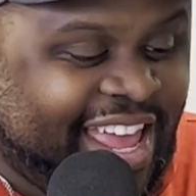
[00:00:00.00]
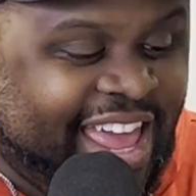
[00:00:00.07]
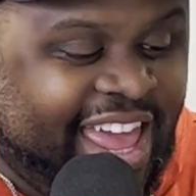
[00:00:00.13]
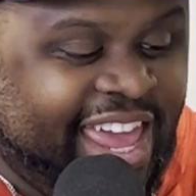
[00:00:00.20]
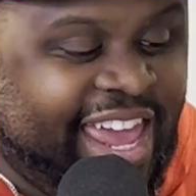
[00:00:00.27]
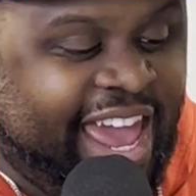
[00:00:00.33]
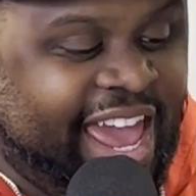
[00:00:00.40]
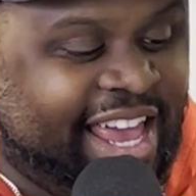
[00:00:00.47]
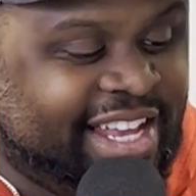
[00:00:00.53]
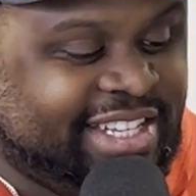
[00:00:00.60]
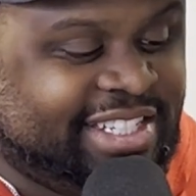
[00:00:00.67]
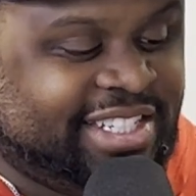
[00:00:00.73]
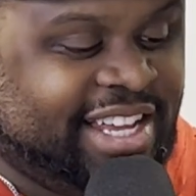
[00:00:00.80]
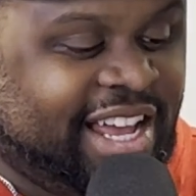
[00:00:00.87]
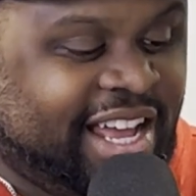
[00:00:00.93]
He
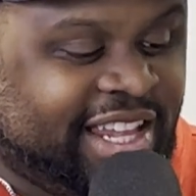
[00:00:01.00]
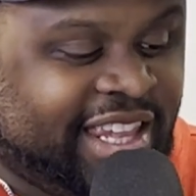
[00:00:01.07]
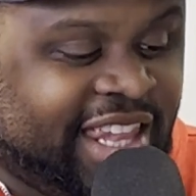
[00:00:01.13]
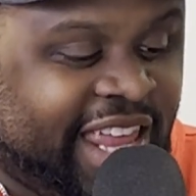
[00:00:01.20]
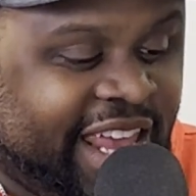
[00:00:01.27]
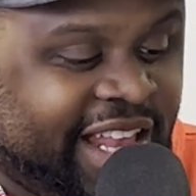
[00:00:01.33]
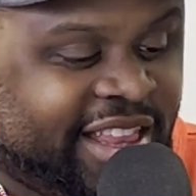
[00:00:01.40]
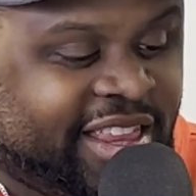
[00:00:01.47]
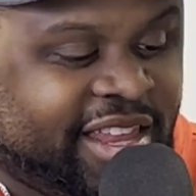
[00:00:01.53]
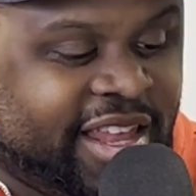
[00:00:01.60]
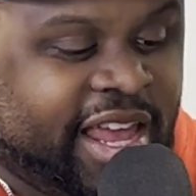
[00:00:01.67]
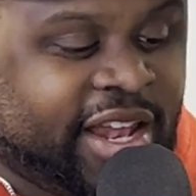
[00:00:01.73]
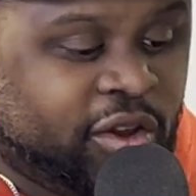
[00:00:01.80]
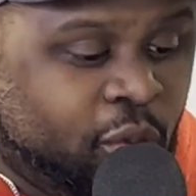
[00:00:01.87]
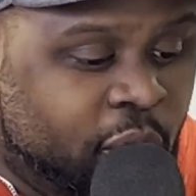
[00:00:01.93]
has length
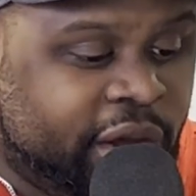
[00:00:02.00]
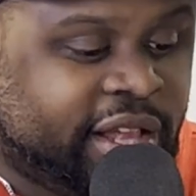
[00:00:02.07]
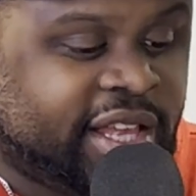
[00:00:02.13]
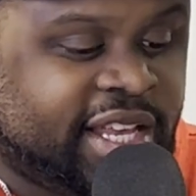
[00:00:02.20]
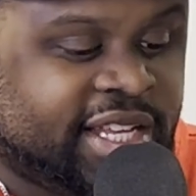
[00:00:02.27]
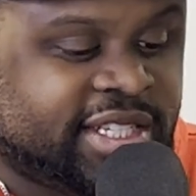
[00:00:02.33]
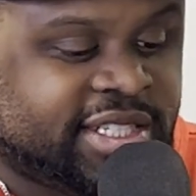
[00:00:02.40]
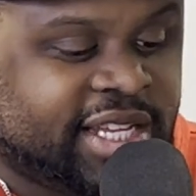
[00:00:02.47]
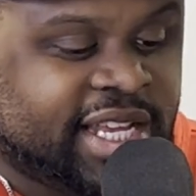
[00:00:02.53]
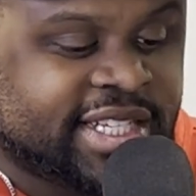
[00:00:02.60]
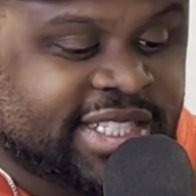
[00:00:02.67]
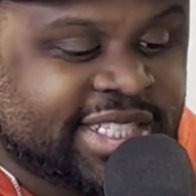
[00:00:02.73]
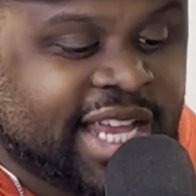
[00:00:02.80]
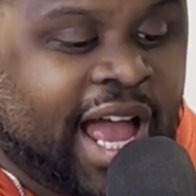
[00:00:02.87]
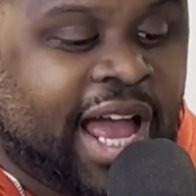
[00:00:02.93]
and quickness and
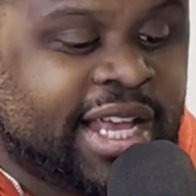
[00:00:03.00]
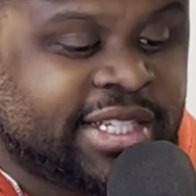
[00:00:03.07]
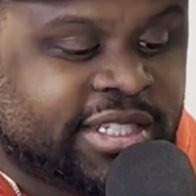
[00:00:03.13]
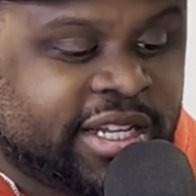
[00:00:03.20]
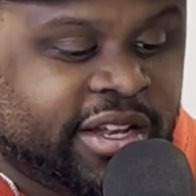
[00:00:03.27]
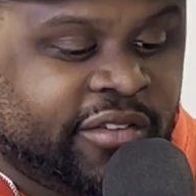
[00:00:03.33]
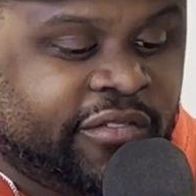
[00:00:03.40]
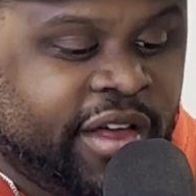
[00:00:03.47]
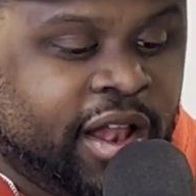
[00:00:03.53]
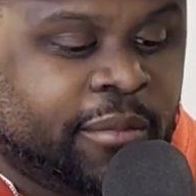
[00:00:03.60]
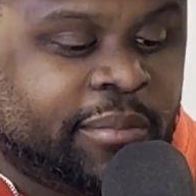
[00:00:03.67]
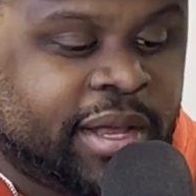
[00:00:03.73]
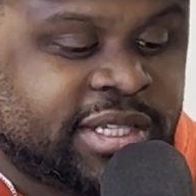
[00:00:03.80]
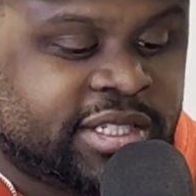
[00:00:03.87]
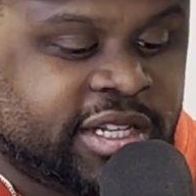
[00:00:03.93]
size to
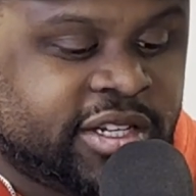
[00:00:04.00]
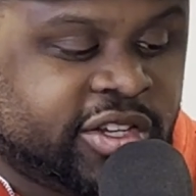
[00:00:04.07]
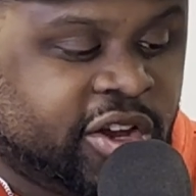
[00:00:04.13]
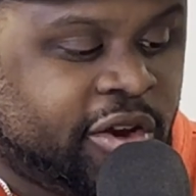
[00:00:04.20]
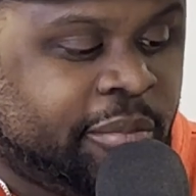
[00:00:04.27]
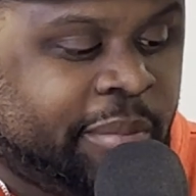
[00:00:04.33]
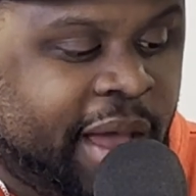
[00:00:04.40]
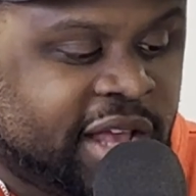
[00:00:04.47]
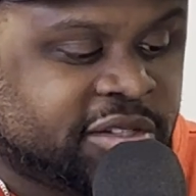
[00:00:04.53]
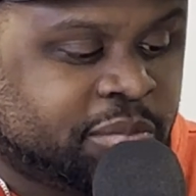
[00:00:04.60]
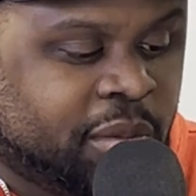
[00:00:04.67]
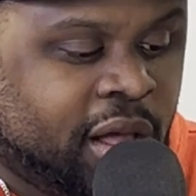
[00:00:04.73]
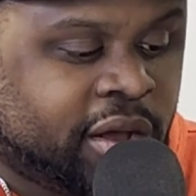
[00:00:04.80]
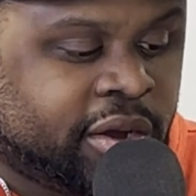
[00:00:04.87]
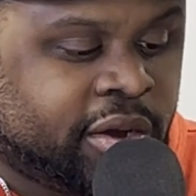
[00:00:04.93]
develop as an interior pass
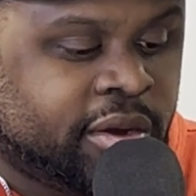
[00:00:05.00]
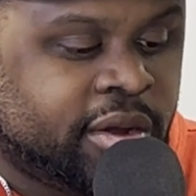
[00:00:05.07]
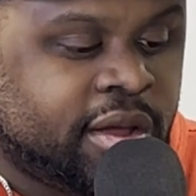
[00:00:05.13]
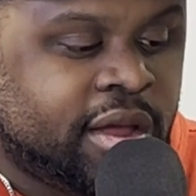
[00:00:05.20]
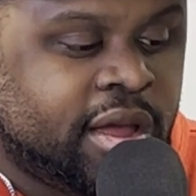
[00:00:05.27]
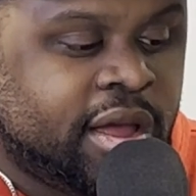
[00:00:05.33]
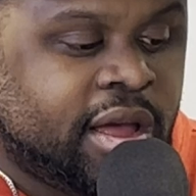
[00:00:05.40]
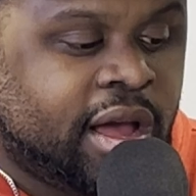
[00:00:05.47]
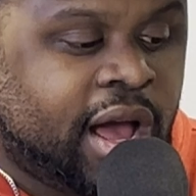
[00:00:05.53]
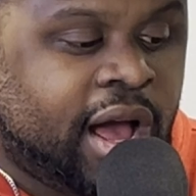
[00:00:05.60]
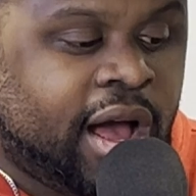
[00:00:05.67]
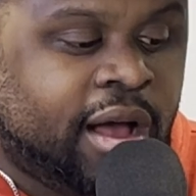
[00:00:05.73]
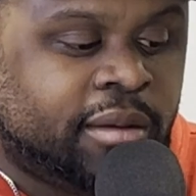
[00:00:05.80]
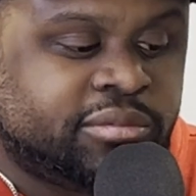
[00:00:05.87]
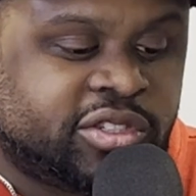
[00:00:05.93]
blocker.
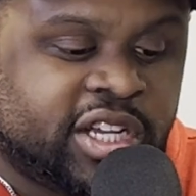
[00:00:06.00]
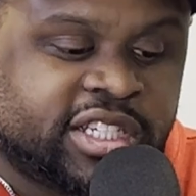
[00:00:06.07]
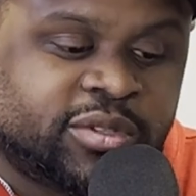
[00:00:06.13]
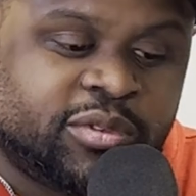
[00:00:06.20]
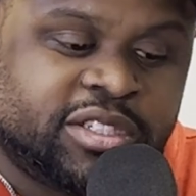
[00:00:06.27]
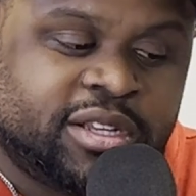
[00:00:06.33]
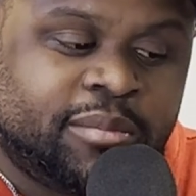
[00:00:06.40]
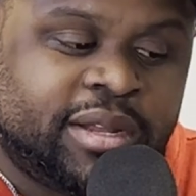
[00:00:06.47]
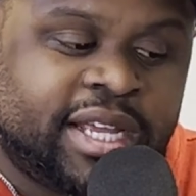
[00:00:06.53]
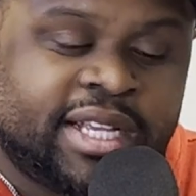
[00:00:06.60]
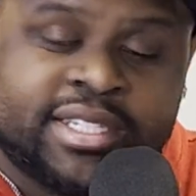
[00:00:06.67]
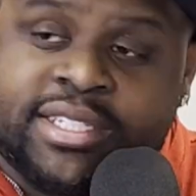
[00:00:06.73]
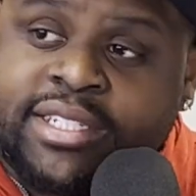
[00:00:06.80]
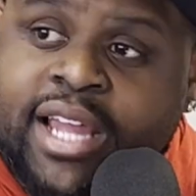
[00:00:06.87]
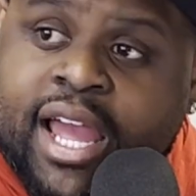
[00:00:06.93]
Just with some of
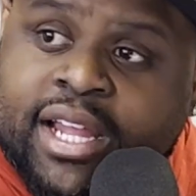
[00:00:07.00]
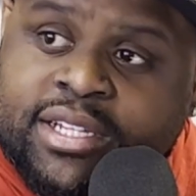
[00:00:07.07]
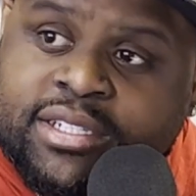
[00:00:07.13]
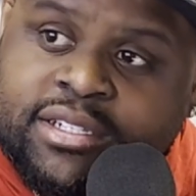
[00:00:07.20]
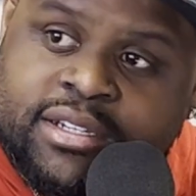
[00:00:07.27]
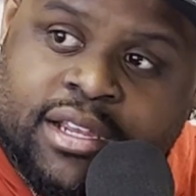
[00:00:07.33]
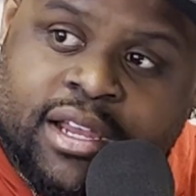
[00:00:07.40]
his stats